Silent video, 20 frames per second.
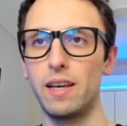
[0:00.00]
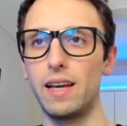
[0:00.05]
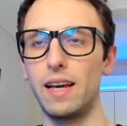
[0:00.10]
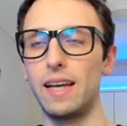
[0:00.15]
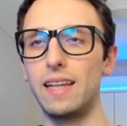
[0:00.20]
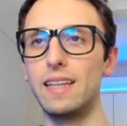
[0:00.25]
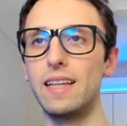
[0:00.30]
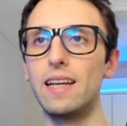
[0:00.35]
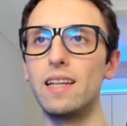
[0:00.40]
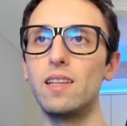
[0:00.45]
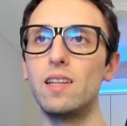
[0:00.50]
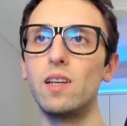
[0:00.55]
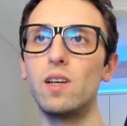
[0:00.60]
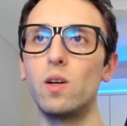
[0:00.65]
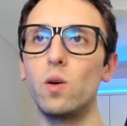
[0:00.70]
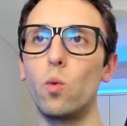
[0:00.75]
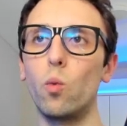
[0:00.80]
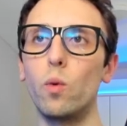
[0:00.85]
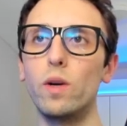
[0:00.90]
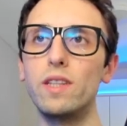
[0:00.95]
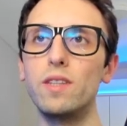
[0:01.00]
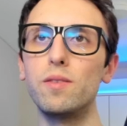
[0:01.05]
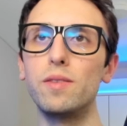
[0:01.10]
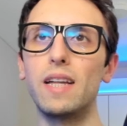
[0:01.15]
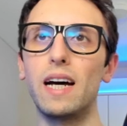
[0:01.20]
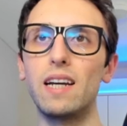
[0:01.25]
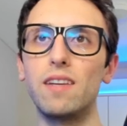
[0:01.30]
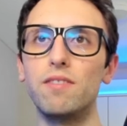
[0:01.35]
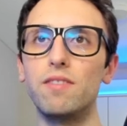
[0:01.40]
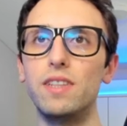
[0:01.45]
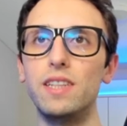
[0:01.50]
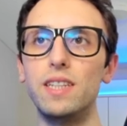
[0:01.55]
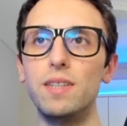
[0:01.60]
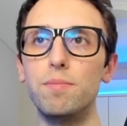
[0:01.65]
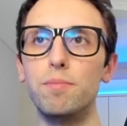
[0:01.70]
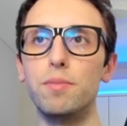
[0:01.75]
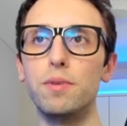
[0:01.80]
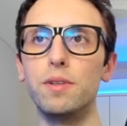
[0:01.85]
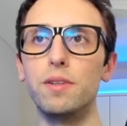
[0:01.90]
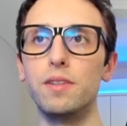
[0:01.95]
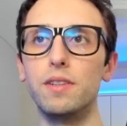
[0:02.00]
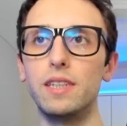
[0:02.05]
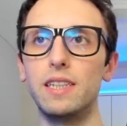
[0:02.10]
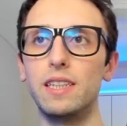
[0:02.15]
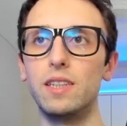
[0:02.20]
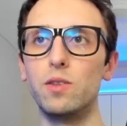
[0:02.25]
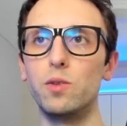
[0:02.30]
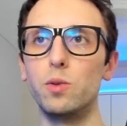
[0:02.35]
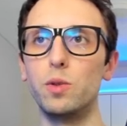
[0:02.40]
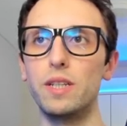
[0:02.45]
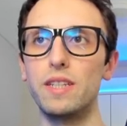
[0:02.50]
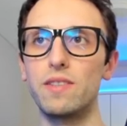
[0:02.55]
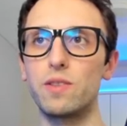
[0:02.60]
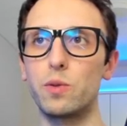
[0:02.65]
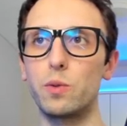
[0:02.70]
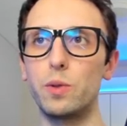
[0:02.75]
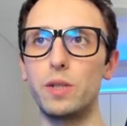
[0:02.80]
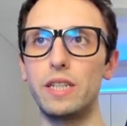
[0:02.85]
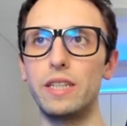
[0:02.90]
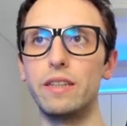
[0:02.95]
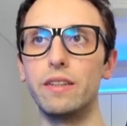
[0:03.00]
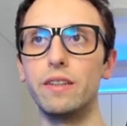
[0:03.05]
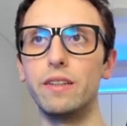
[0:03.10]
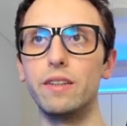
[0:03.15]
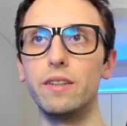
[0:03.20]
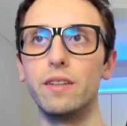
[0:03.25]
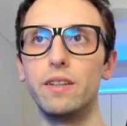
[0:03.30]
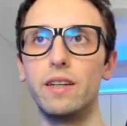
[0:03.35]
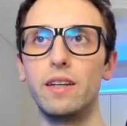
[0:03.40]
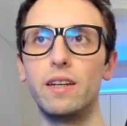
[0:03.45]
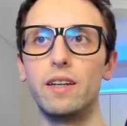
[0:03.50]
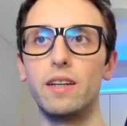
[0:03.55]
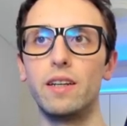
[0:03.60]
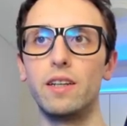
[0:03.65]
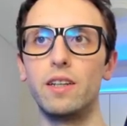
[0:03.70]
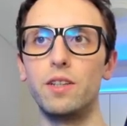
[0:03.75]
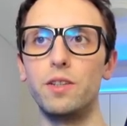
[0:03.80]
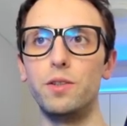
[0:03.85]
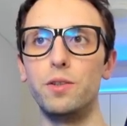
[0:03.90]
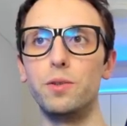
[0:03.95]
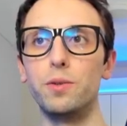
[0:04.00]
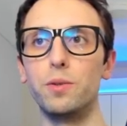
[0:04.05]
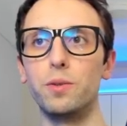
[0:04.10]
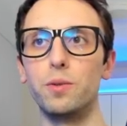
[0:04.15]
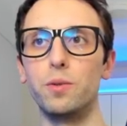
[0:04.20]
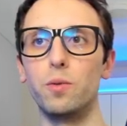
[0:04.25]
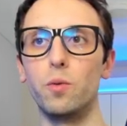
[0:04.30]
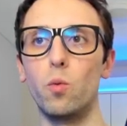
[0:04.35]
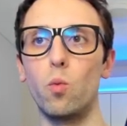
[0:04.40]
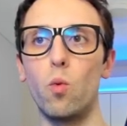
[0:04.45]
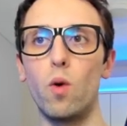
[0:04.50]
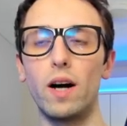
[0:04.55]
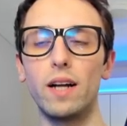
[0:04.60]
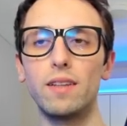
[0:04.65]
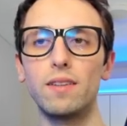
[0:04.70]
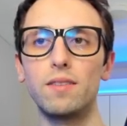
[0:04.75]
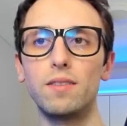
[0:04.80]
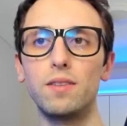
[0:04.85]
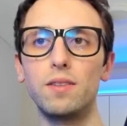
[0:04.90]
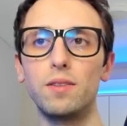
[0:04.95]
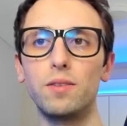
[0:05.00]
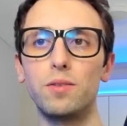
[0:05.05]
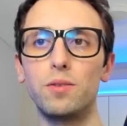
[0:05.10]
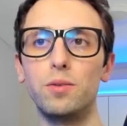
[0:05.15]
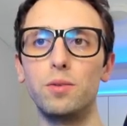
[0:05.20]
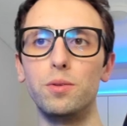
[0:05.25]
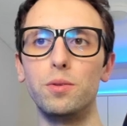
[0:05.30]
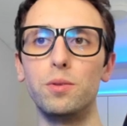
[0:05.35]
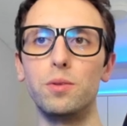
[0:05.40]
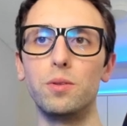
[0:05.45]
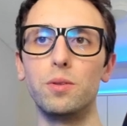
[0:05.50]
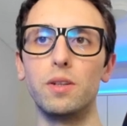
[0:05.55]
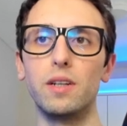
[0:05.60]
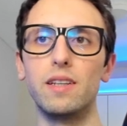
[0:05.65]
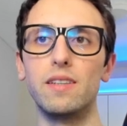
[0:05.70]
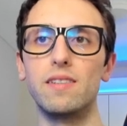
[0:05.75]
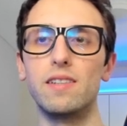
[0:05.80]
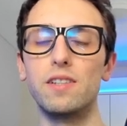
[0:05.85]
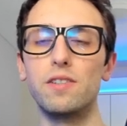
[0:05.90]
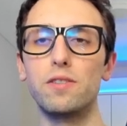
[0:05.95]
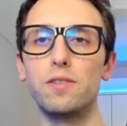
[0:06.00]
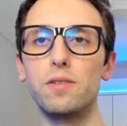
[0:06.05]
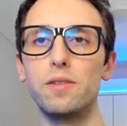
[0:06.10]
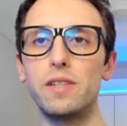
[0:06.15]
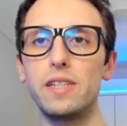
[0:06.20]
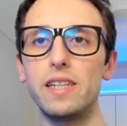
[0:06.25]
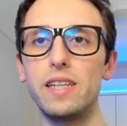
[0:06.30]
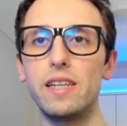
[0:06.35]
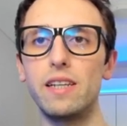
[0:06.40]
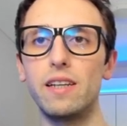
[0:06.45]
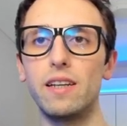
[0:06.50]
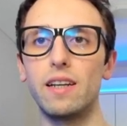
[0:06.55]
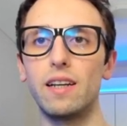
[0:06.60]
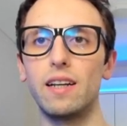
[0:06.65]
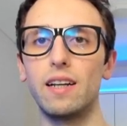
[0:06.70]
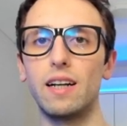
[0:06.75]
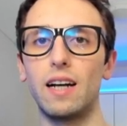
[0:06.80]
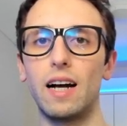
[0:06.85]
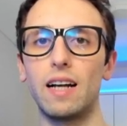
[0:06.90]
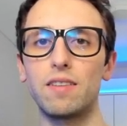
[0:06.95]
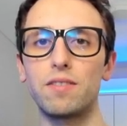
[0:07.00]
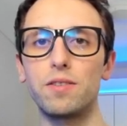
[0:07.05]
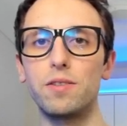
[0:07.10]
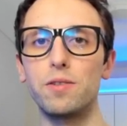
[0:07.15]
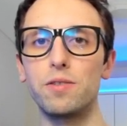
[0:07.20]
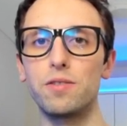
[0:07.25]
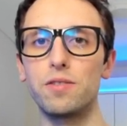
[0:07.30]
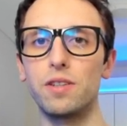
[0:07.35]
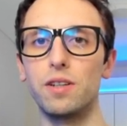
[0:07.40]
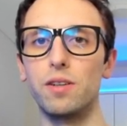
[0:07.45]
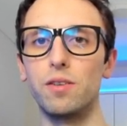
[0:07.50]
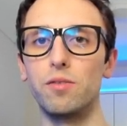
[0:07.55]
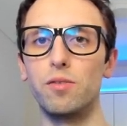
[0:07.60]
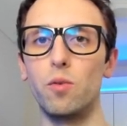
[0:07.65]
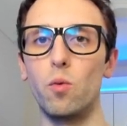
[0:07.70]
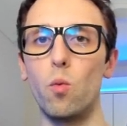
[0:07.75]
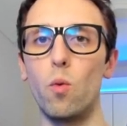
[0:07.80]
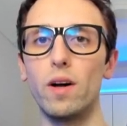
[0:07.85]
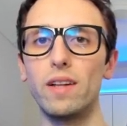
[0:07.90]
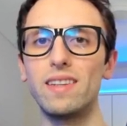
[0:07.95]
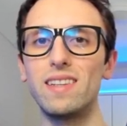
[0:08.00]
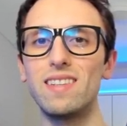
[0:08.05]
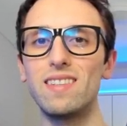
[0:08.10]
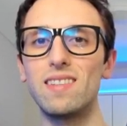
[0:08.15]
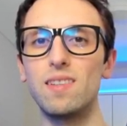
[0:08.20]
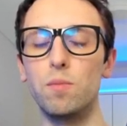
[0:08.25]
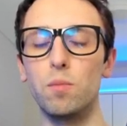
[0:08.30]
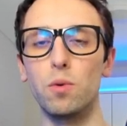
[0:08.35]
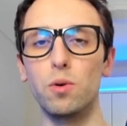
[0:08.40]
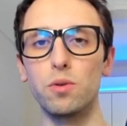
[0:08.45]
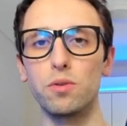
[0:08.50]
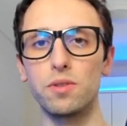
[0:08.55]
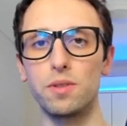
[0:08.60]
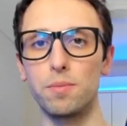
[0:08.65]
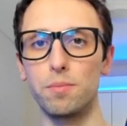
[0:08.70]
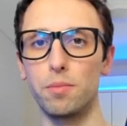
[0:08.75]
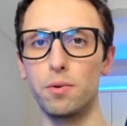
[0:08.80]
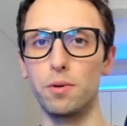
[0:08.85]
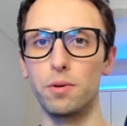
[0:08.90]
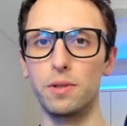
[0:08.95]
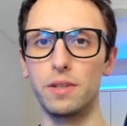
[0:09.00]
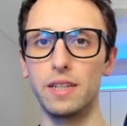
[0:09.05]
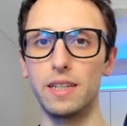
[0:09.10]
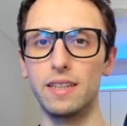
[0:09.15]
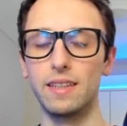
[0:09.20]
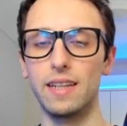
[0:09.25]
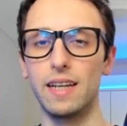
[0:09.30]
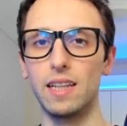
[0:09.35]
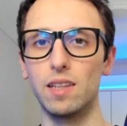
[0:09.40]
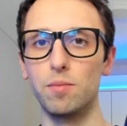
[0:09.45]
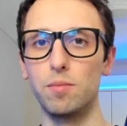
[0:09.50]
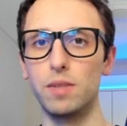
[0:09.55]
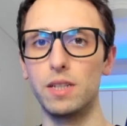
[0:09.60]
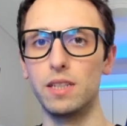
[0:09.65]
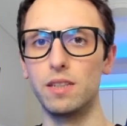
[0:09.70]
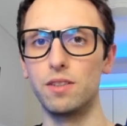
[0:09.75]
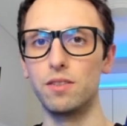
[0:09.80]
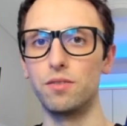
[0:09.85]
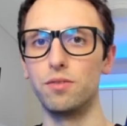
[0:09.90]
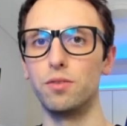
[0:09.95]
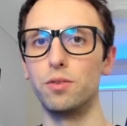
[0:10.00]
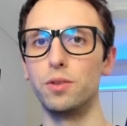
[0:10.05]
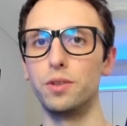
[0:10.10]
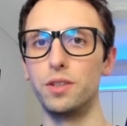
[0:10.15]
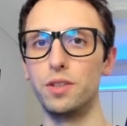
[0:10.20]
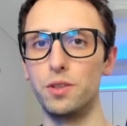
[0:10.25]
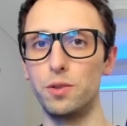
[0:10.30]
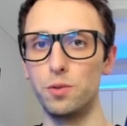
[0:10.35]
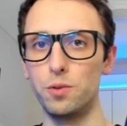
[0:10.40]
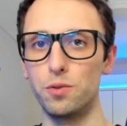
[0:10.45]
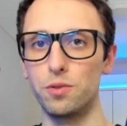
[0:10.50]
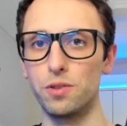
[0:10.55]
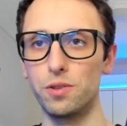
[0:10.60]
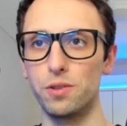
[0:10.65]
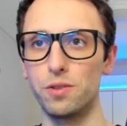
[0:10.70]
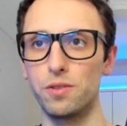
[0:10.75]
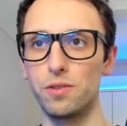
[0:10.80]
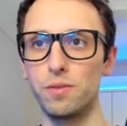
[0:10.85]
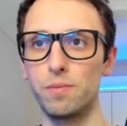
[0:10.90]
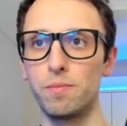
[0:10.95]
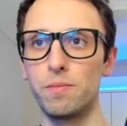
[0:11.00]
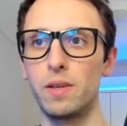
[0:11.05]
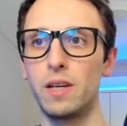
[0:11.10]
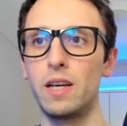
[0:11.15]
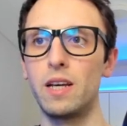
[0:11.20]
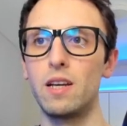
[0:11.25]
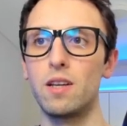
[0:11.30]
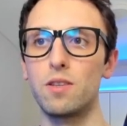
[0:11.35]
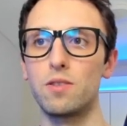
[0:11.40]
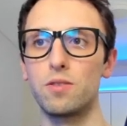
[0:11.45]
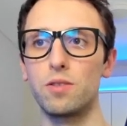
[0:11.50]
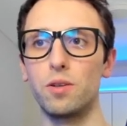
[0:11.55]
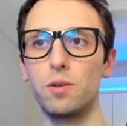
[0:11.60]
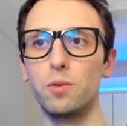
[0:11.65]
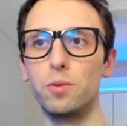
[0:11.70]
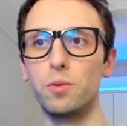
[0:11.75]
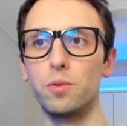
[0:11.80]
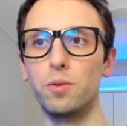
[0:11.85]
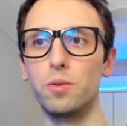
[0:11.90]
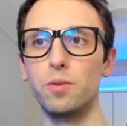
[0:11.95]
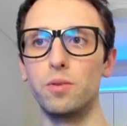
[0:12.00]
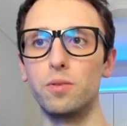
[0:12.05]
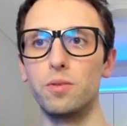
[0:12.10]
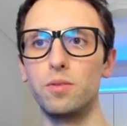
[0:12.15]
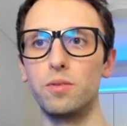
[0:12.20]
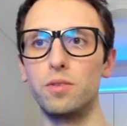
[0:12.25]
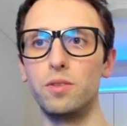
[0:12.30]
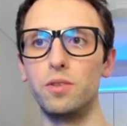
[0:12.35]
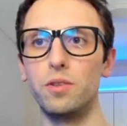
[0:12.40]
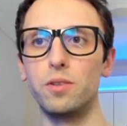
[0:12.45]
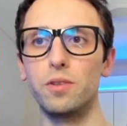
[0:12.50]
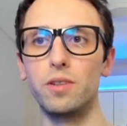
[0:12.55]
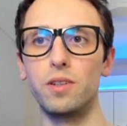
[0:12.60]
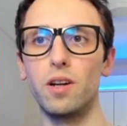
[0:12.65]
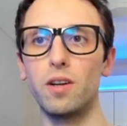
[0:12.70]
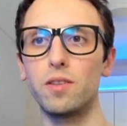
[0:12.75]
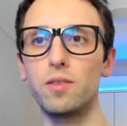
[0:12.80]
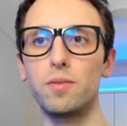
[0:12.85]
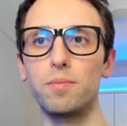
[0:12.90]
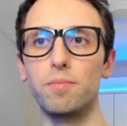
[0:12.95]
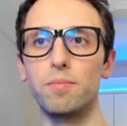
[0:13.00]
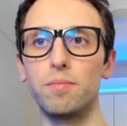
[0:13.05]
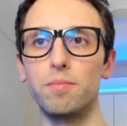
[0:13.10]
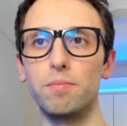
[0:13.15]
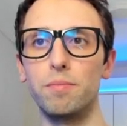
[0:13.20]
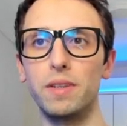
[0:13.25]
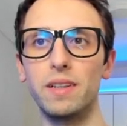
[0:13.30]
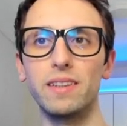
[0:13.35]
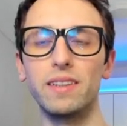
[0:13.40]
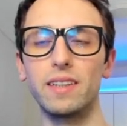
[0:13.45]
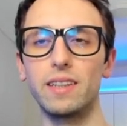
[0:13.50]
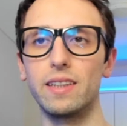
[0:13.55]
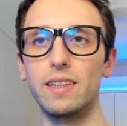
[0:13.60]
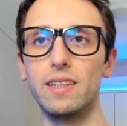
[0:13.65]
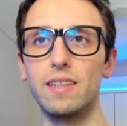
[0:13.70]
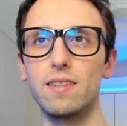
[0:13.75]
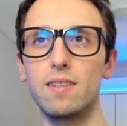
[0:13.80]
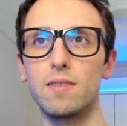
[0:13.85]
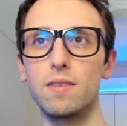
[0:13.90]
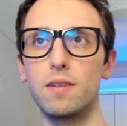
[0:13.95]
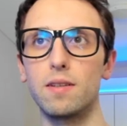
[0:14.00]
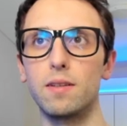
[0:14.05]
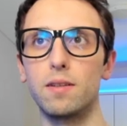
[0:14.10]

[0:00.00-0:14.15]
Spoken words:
And then when you dive deep into a screen, you want to essentially ask yourself, what is the most important element for the users? So you're not building this